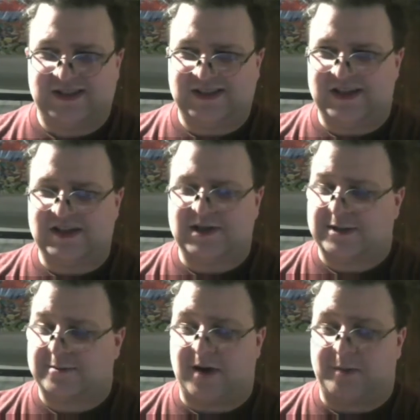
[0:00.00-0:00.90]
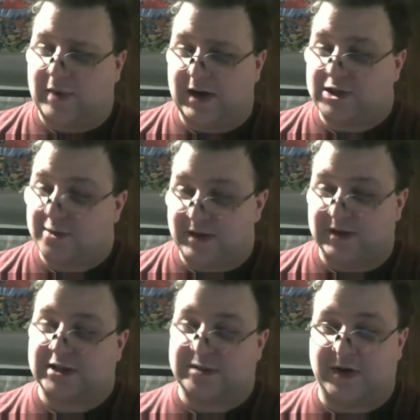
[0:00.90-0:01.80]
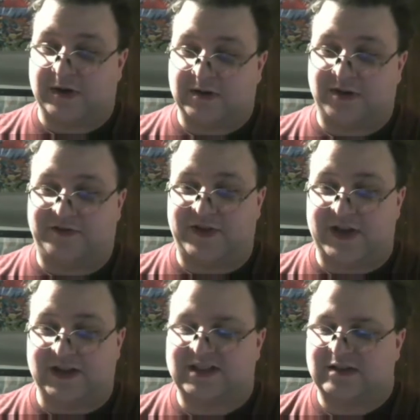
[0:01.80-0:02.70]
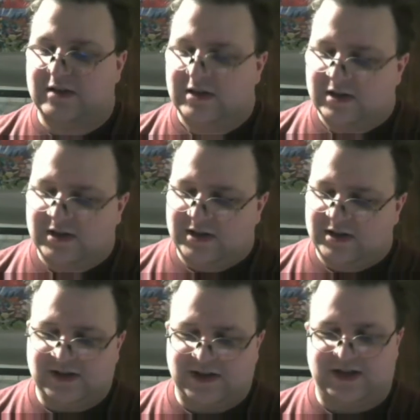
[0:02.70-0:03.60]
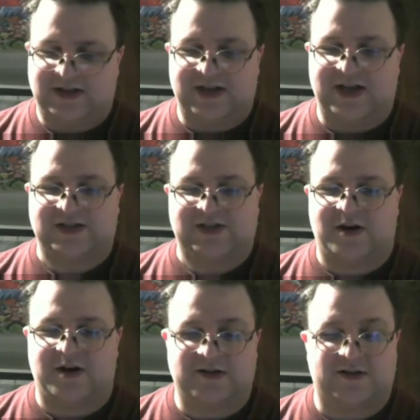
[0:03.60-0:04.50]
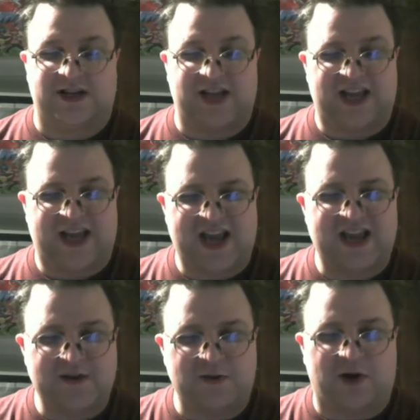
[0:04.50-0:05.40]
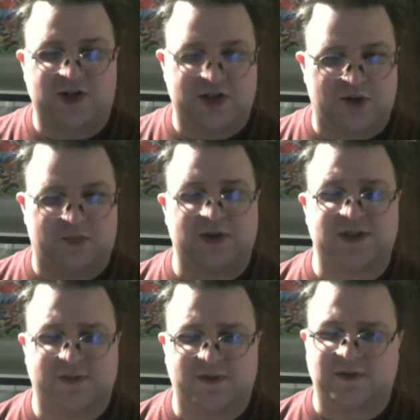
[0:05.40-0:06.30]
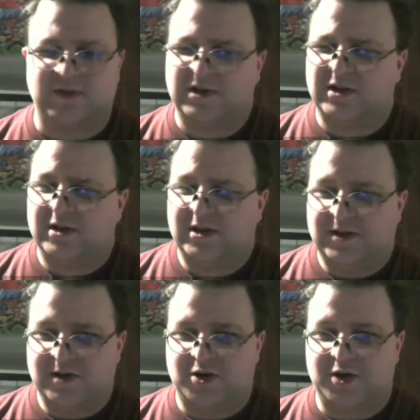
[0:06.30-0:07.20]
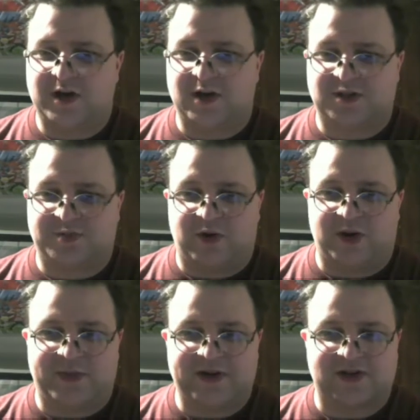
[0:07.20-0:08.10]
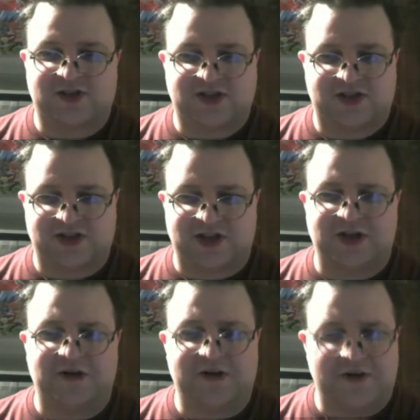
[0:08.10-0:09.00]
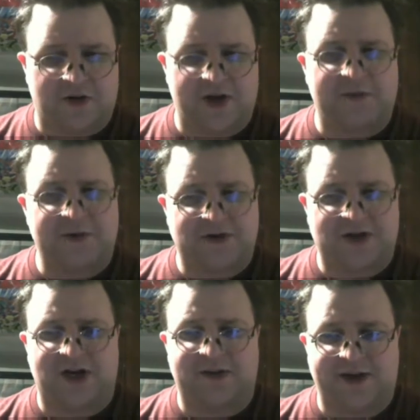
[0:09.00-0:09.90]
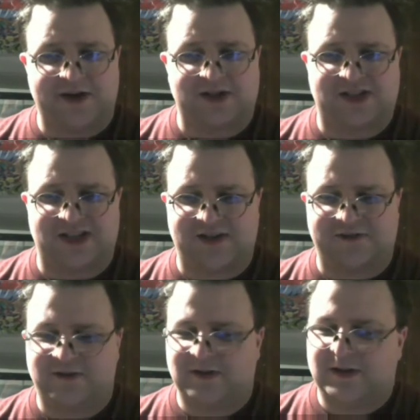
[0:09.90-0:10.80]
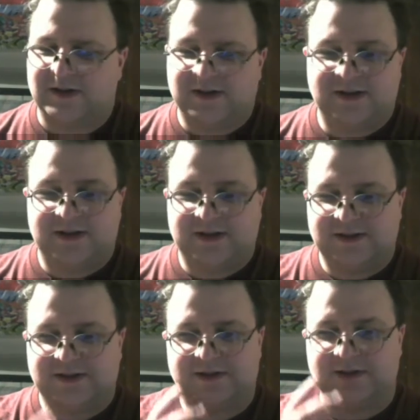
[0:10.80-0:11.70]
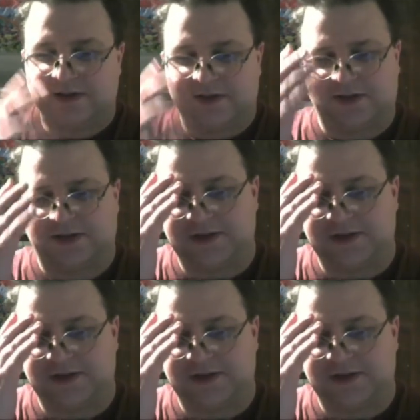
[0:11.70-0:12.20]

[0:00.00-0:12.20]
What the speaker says: that you just want to punch him in his smug little face. Like, gosh darn, do I hate you on sheer principle. You're good at your sport, but you're so annoying when you talk about yourself. Ugh.